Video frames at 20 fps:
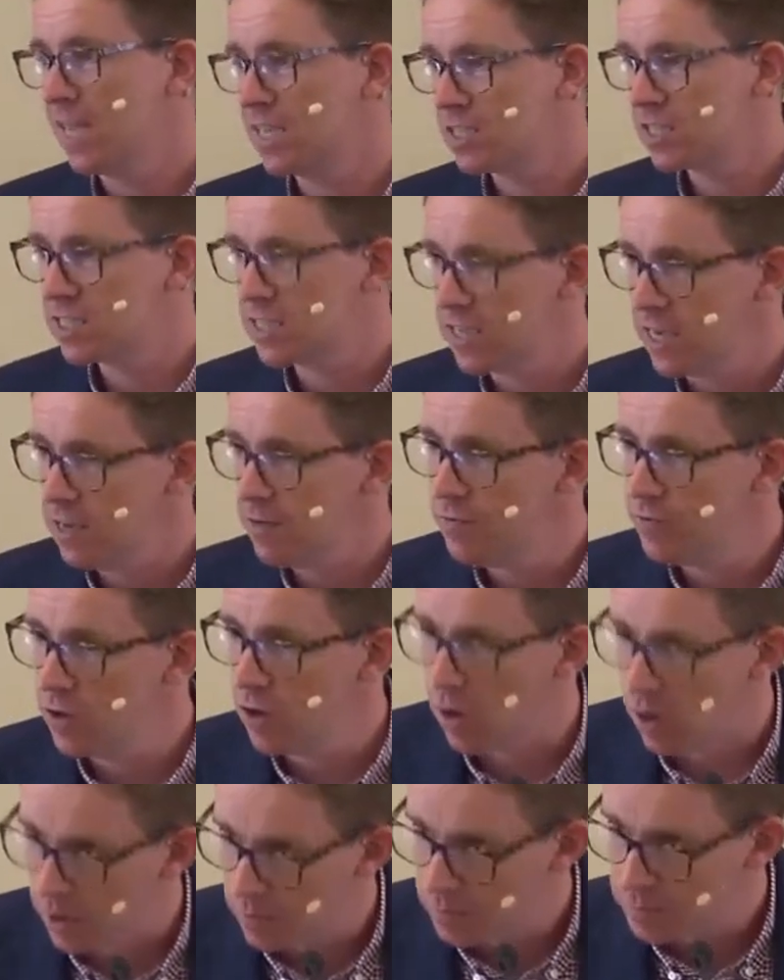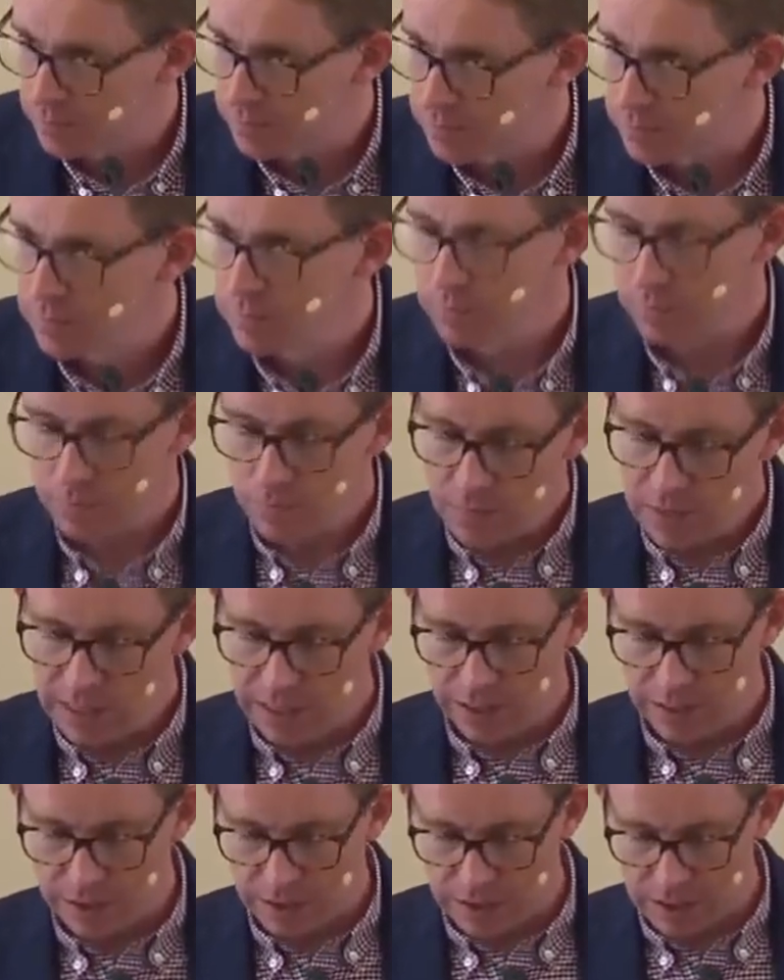a savior
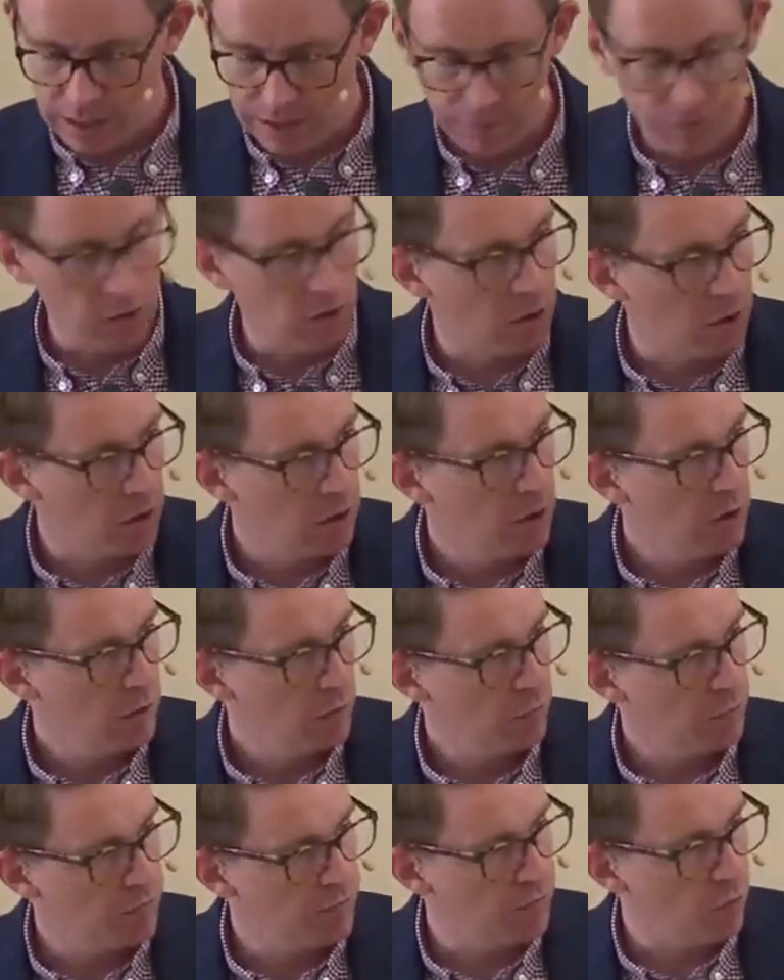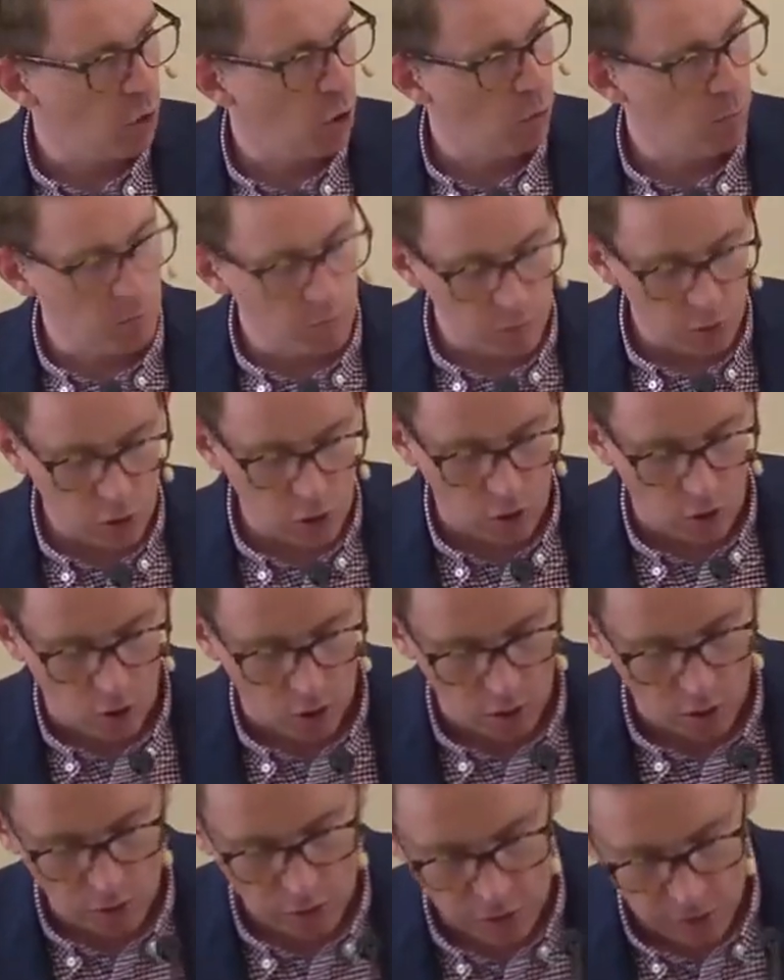and a savior from
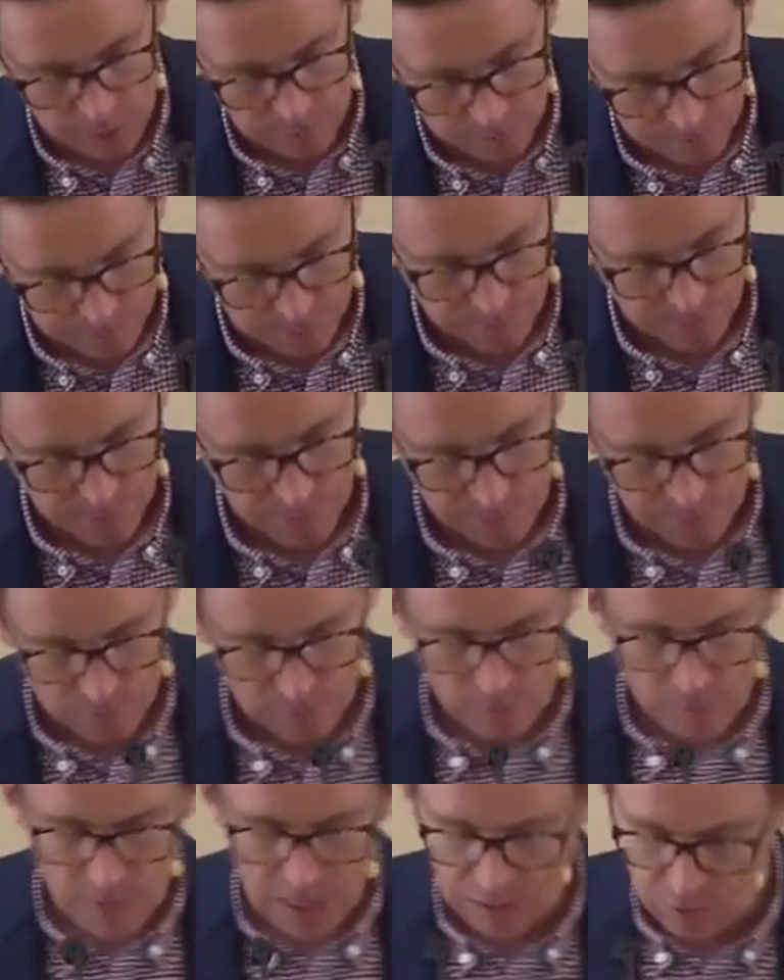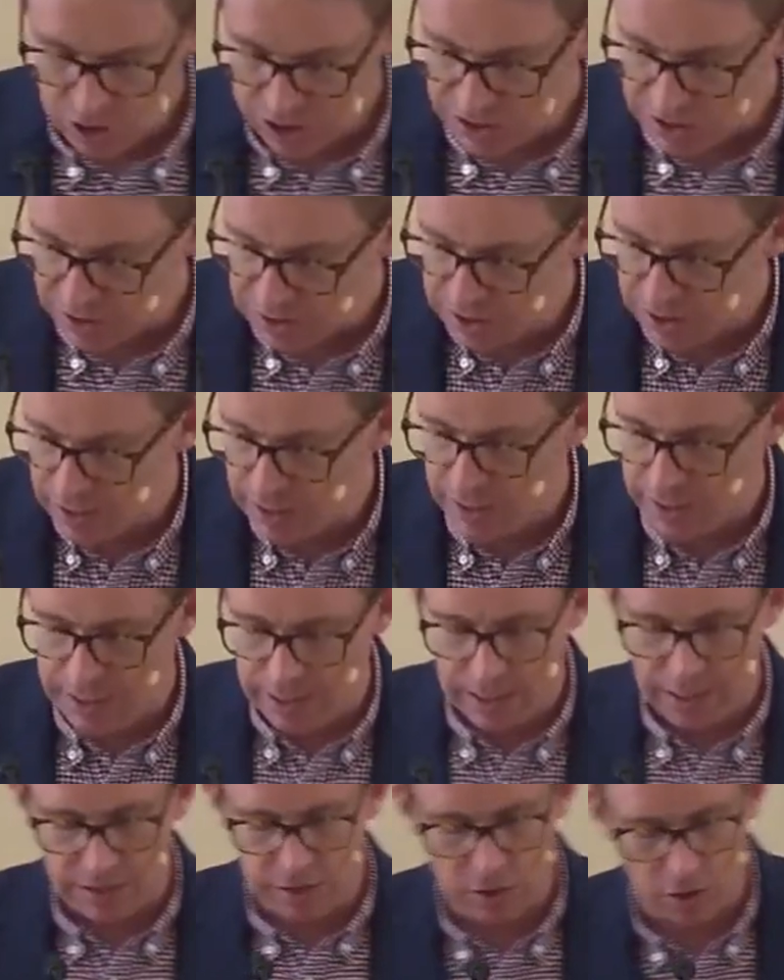God. I was listening
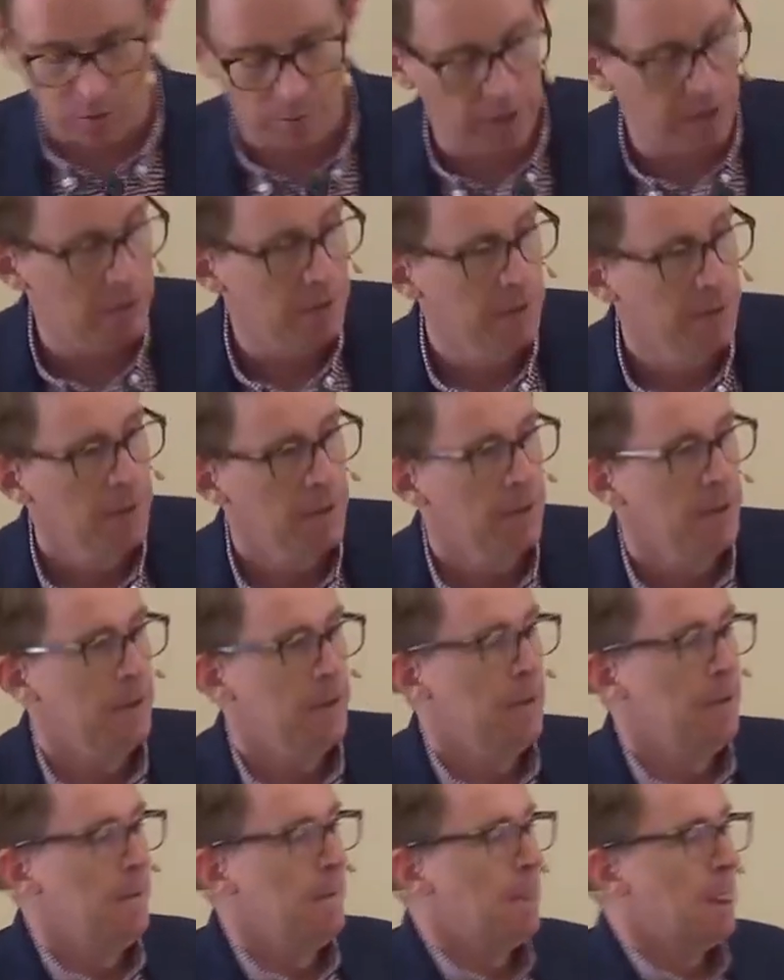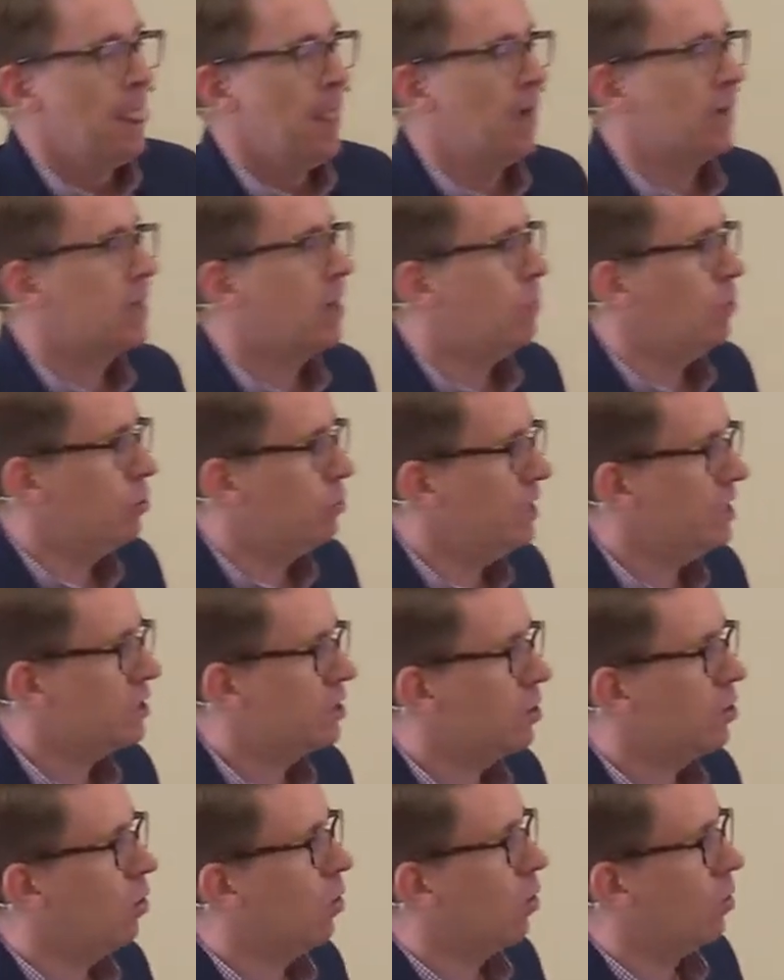to uh, a sermon a couple of
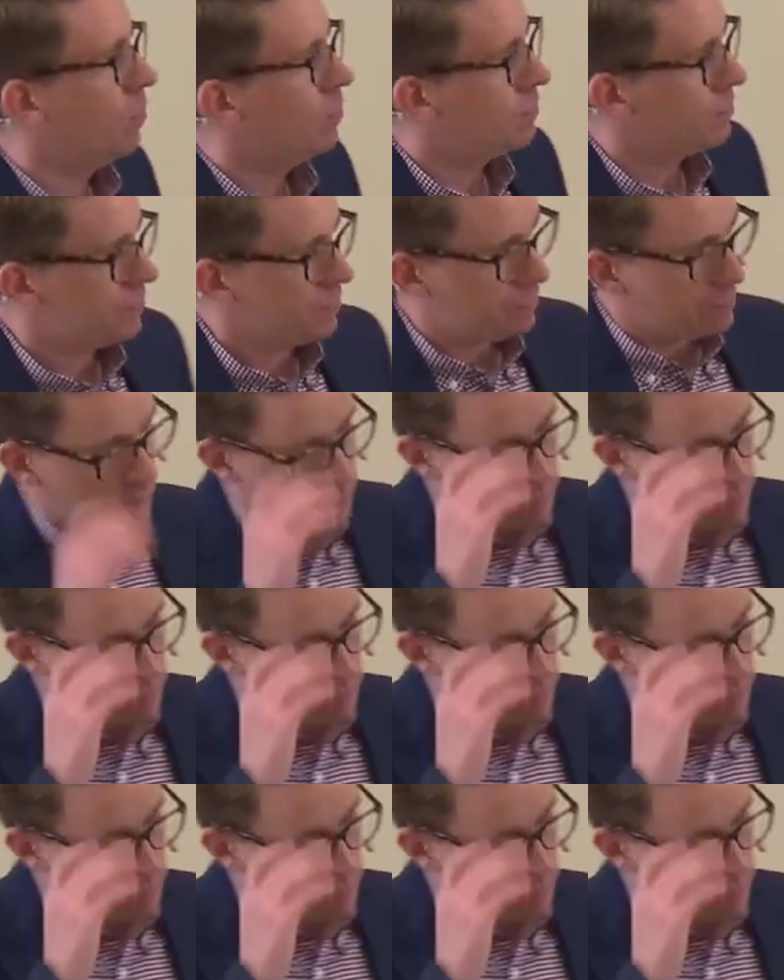weeks ago